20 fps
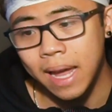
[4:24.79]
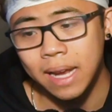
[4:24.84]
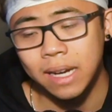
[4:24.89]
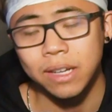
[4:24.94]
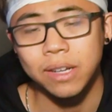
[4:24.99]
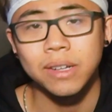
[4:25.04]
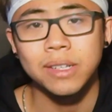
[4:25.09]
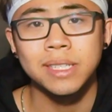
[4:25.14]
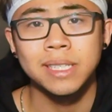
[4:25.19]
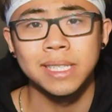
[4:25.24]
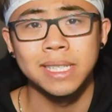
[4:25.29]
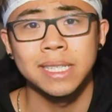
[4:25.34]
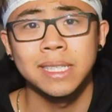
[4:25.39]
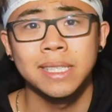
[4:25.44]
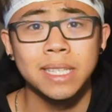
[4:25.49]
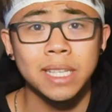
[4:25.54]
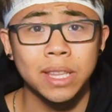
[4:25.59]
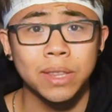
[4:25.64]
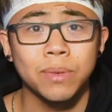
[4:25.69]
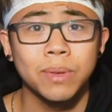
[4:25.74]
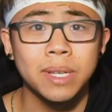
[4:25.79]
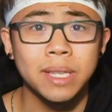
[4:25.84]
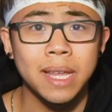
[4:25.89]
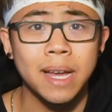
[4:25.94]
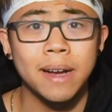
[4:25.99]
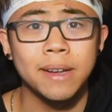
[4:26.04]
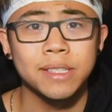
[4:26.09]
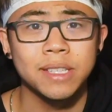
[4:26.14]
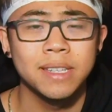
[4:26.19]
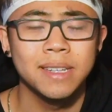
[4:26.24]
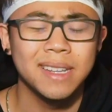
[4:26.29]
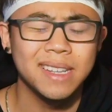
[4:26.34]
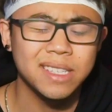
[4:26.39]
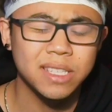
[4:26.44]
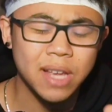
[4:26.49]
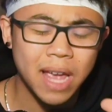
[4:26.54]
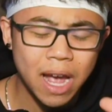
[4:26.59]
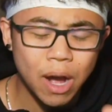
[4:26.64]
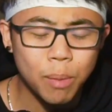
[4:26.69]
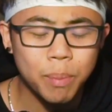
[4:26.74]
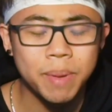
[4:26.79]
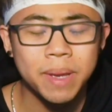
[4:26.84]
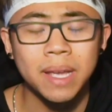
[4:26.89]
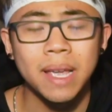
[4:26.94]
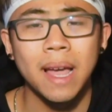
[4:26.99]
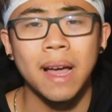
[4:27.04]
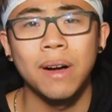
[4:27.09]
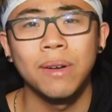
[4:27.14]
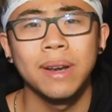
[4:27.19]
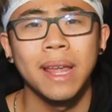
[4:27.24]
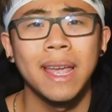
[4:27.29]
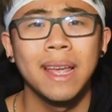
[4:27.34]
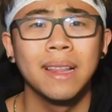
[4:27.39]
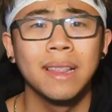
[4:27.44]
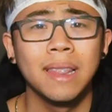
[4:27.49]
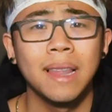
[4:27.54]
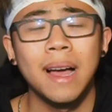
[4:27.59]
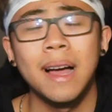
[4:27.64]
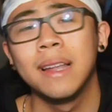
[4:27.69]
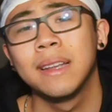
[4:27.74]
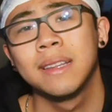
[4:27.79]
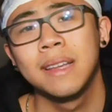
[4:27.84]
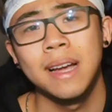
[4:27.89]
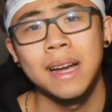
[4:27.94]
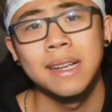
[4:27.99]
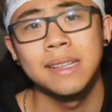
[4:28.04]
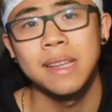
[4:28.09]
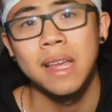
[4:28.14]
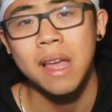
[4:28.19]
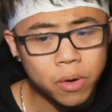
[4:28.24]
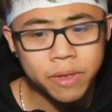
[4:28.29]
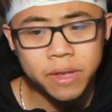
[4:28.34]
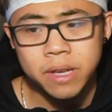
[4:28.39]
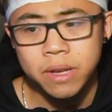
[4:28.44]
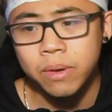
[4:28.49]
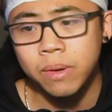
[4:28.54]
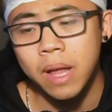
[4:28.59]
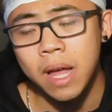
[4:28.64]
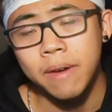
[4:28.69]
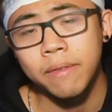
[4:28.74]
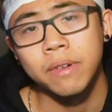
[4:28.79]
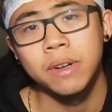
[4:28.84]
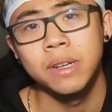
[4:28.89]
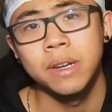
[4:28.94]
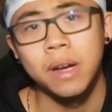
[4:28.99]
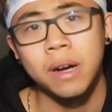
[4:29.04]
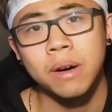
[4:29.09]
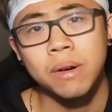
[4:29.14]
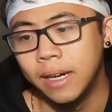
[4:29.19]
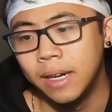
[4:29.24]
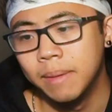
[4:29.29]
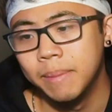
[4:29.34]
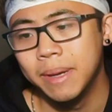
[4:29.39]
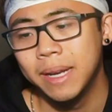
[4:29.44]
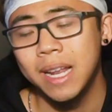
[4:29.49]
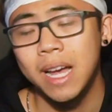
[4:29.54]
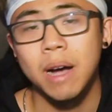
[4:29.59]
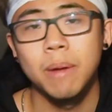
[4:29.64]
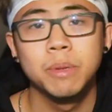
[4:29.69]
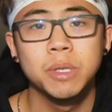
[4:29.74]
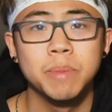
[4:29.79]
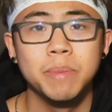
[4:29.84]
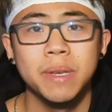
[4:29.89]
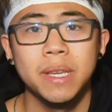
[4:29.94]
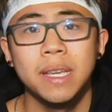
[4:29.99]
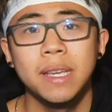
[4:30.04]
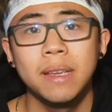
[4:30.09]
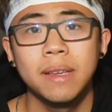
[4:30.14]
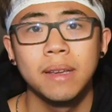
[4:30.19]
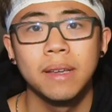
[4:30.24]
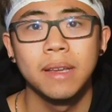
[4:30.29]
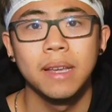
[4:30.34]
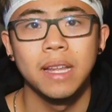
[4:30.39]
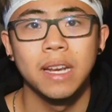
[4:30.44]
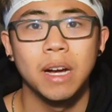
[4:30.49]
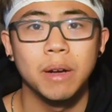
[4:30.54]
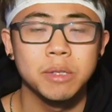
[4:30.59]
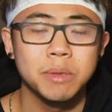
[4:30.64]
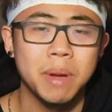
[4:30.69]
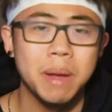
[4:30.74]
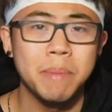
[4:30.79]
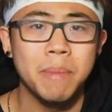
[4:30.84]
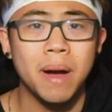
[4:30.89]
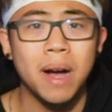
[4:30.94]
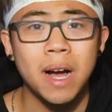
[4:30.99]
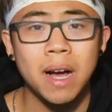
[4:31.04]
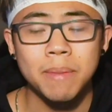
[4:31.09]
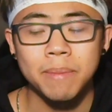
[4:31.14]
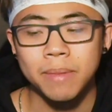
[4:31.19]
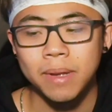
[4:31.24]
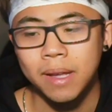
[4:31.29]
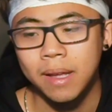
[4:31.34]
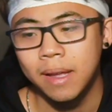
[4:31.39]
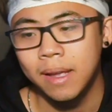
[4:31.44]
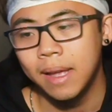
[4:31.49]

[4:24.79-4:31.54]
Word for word: And your sixty-three thousand is helping out a lot, guys, more than you'll ever know. Um, it helps me it helps my mom.